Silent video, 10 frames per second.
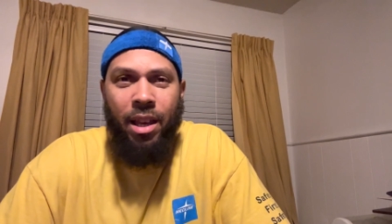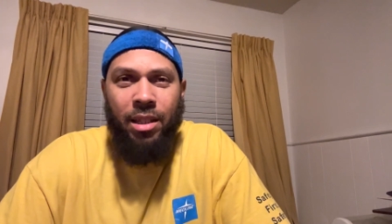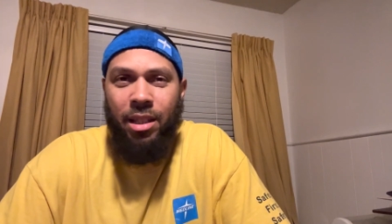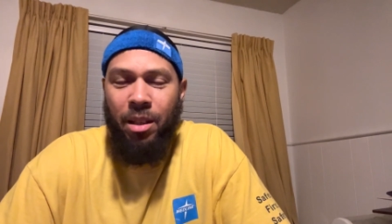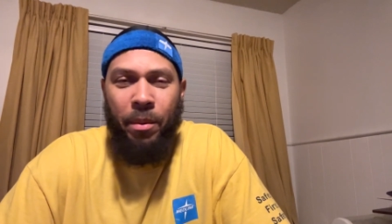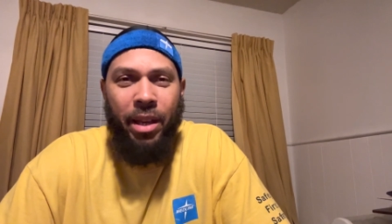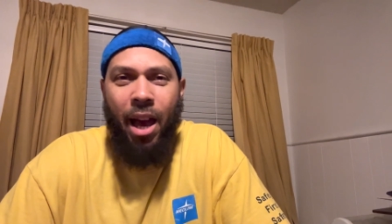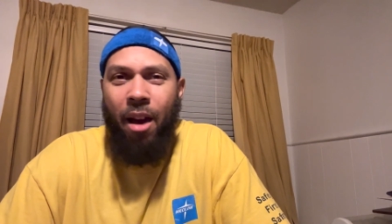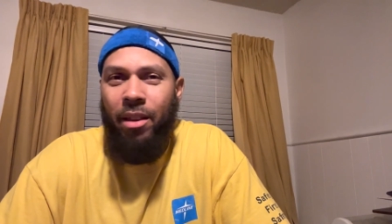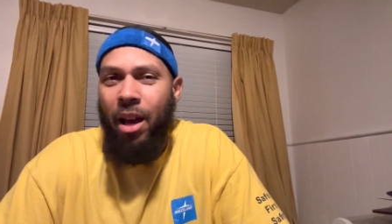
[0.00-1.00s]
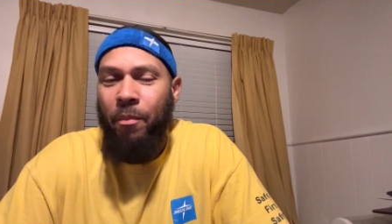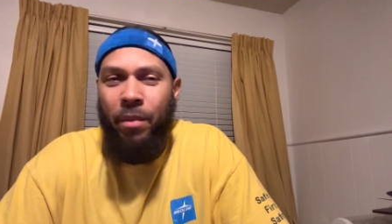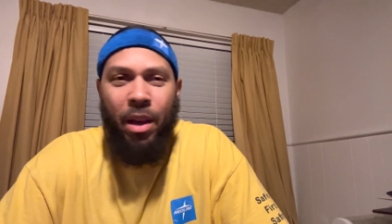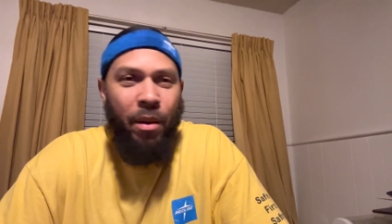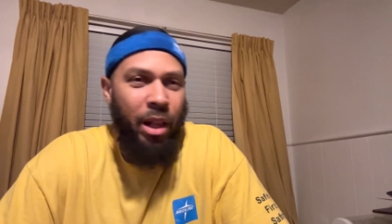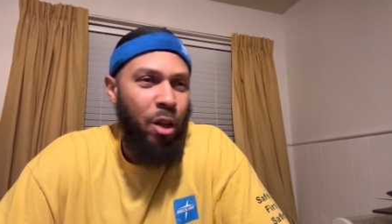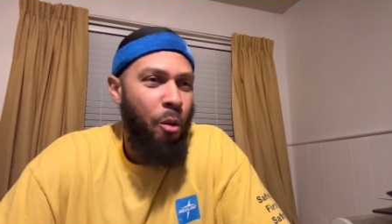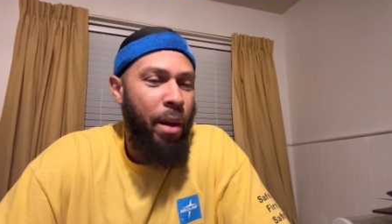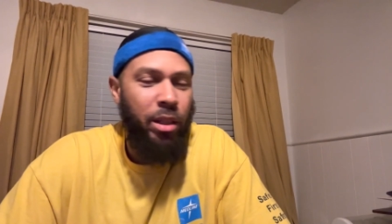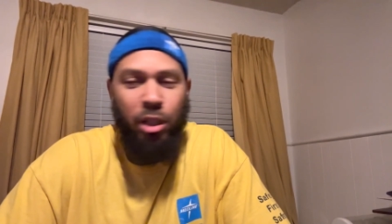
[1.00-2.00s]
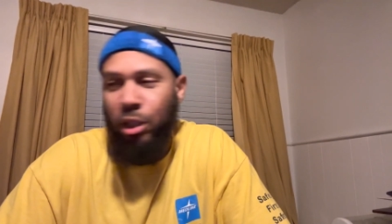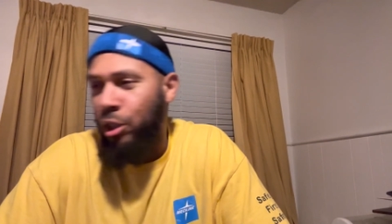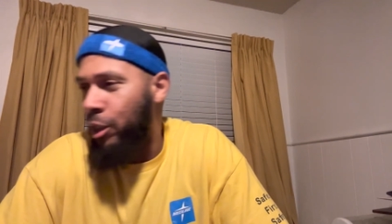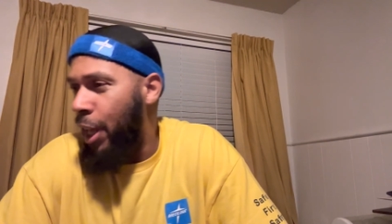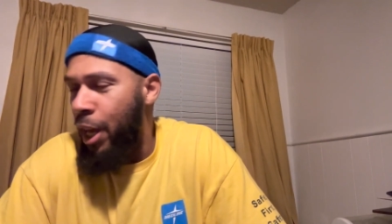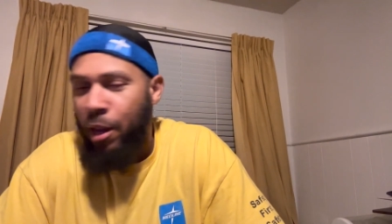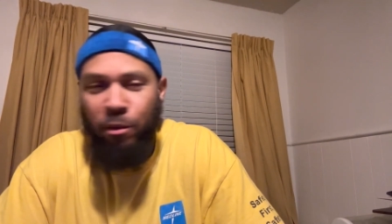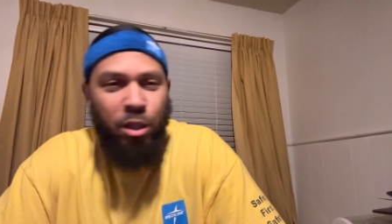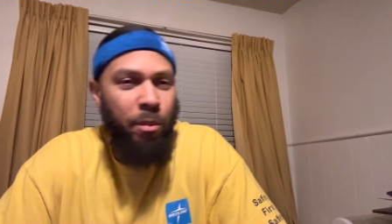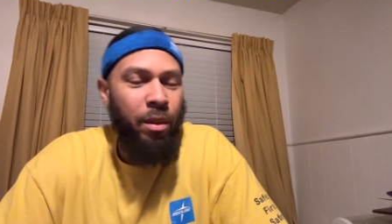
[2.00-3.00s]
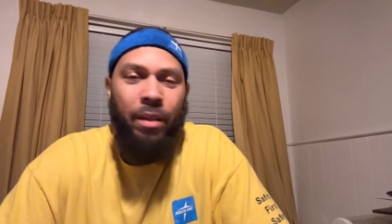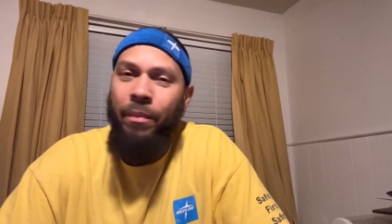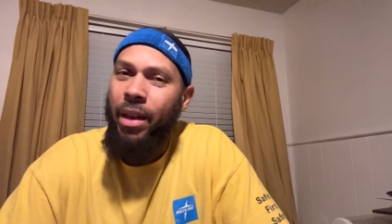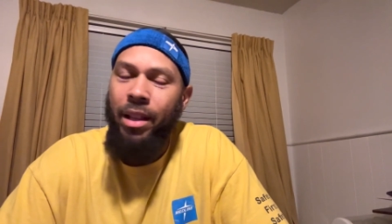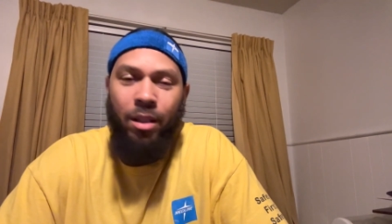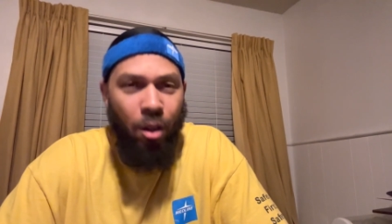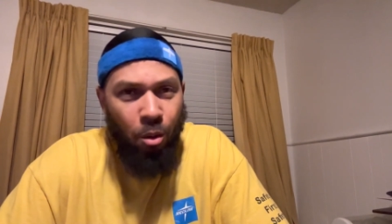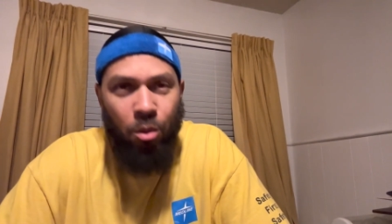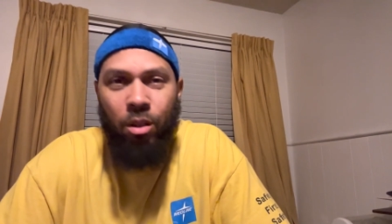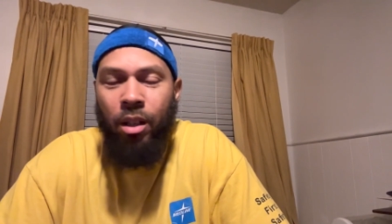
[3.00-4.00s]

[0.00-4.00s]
See, some of y'all, man, got to go back to the slave ship. Man, no,